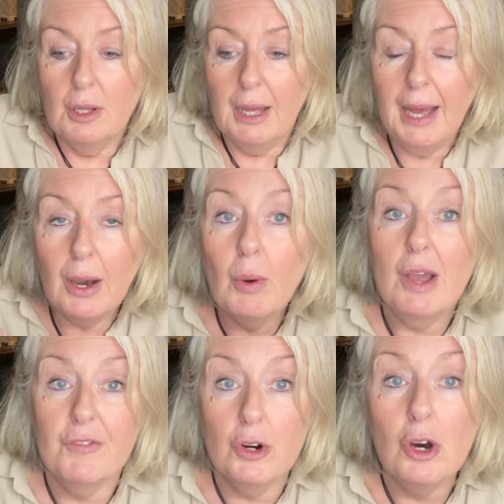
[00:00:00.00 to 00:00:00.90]

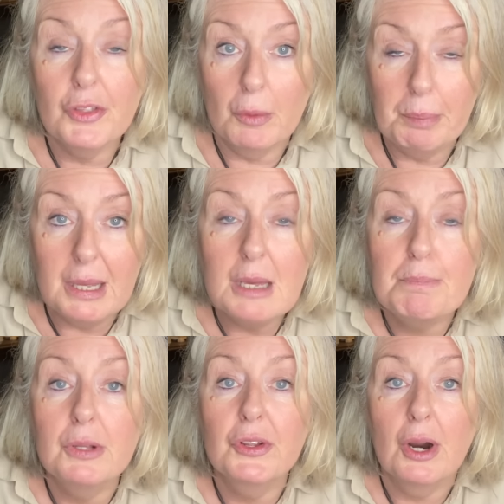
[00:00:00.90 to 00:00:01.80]
However, other
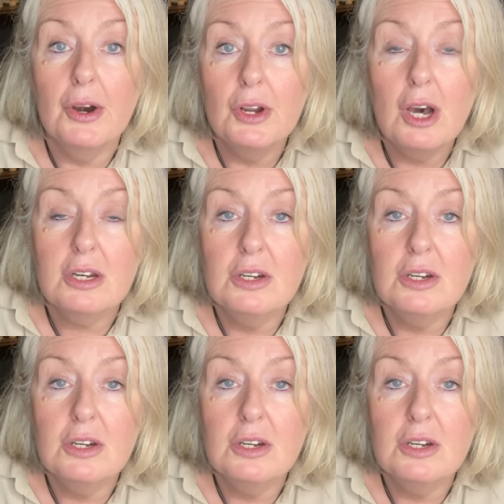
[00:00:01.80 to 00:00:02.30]
people that are not